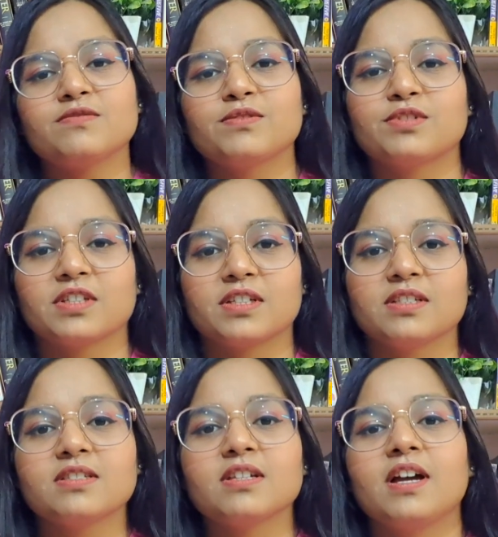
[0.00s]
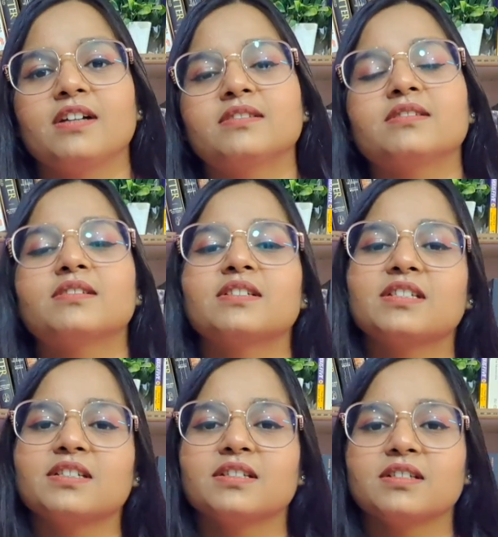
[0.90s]
a few seconds, and
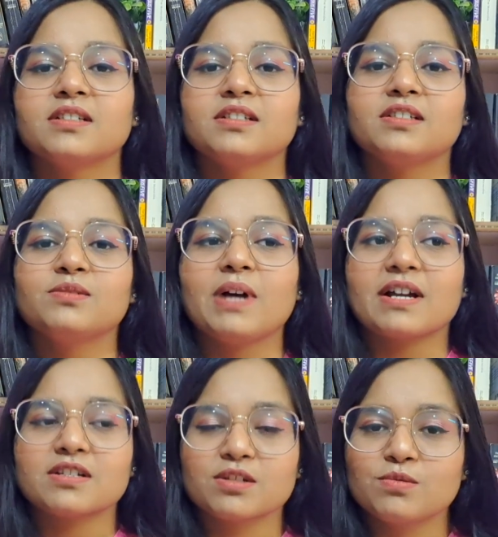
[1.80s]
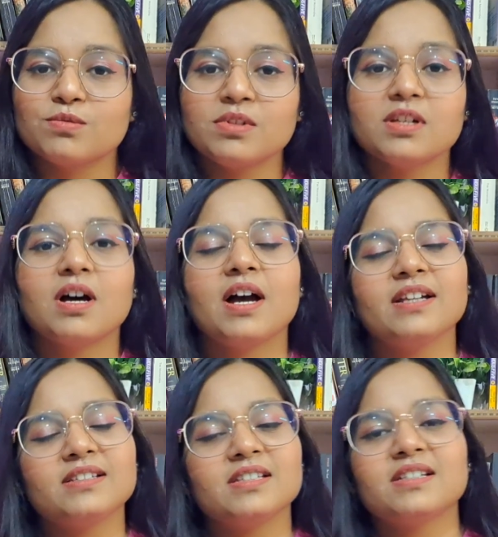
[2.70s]
you act cool, I
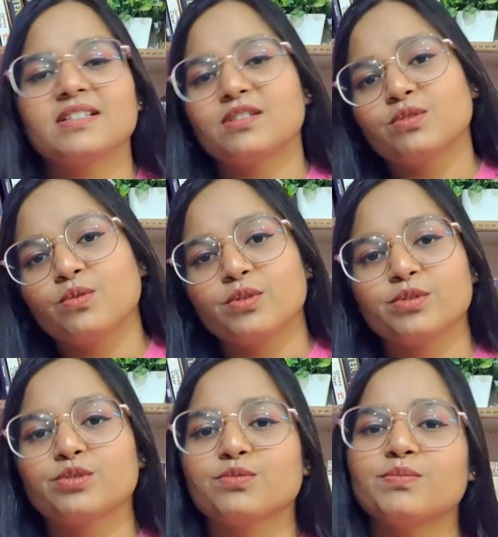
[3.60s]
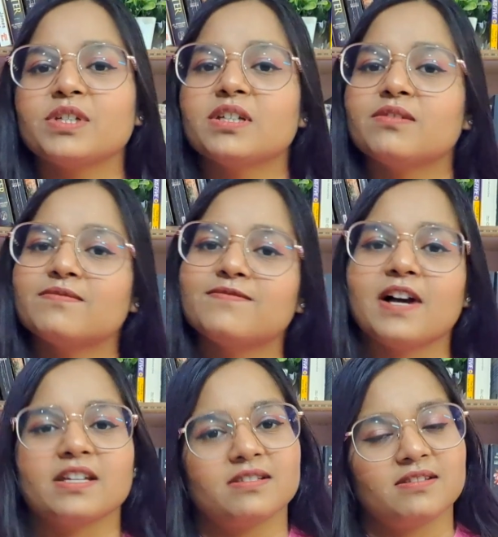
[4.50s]
think it's going to be
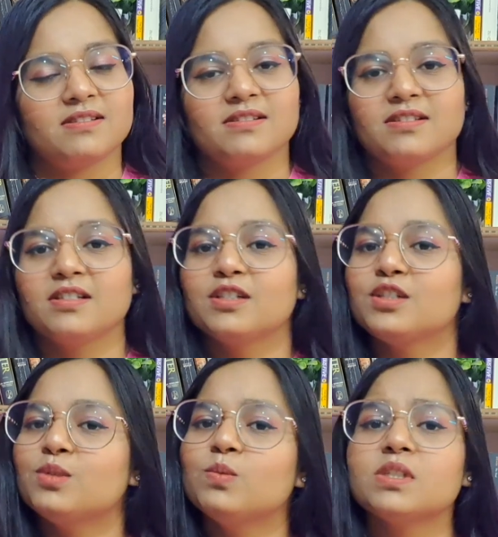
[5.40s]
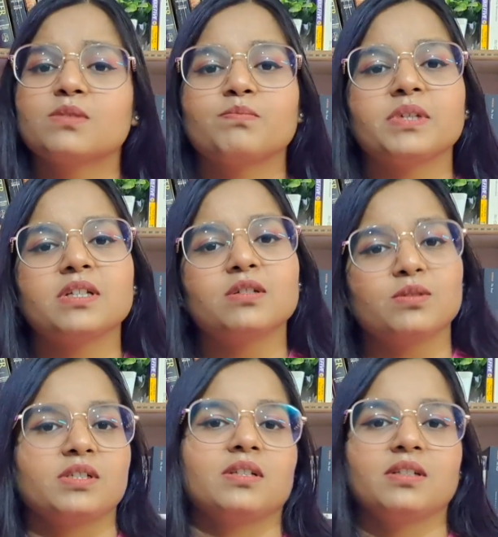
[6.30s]
fine. You will speak
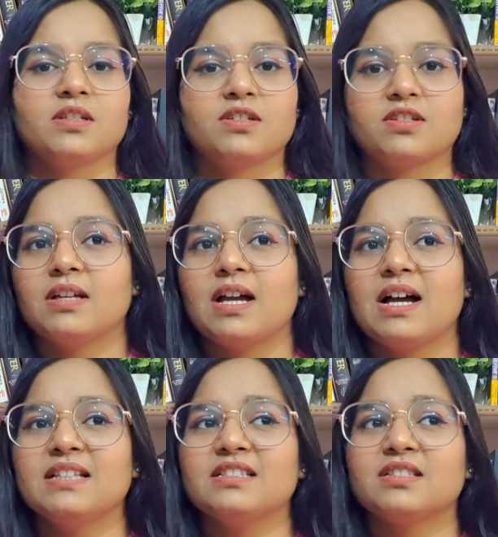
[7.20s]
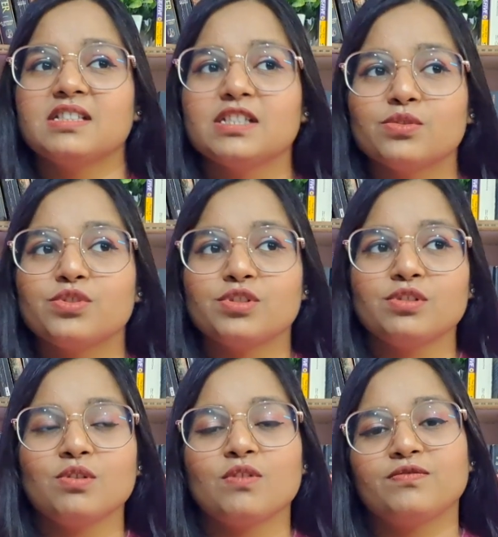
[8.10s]
good English. And the
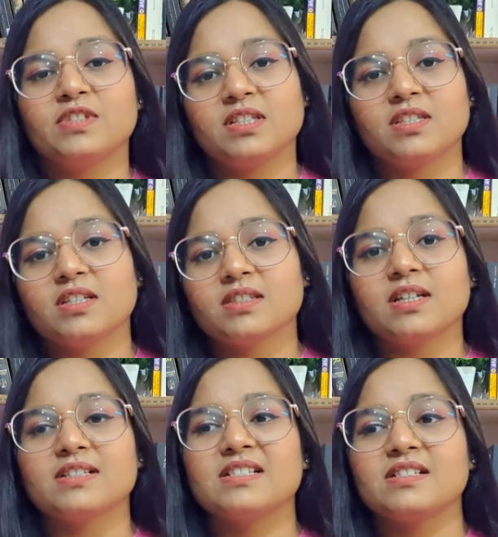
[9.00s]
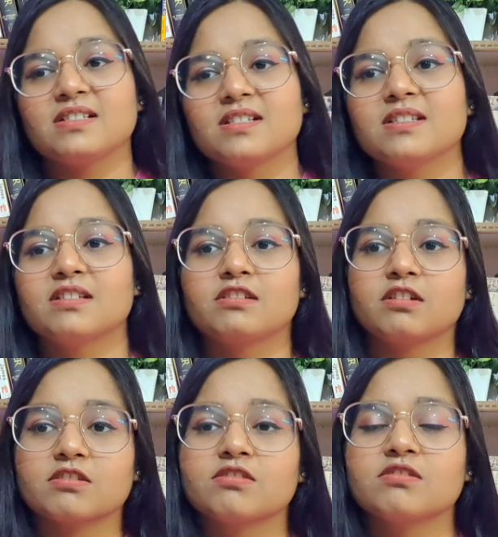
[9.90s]
solution of this thing, that sentence
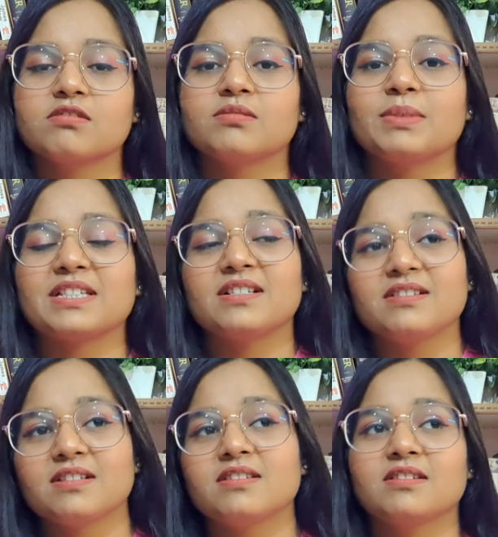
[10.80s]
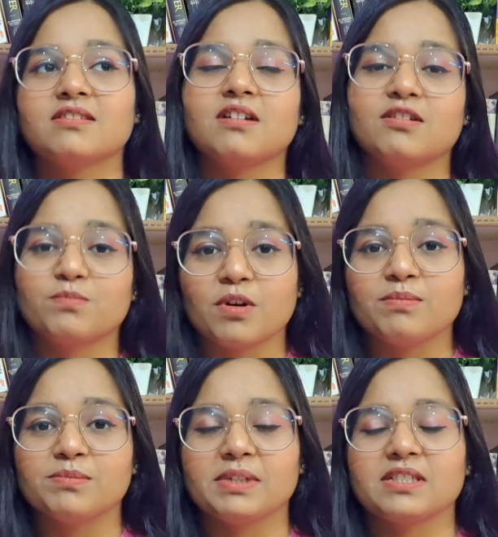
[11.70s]
structure, my sentences are
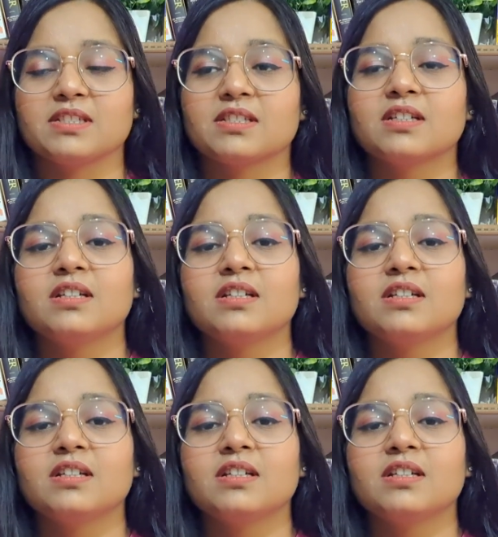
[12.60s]
problematic,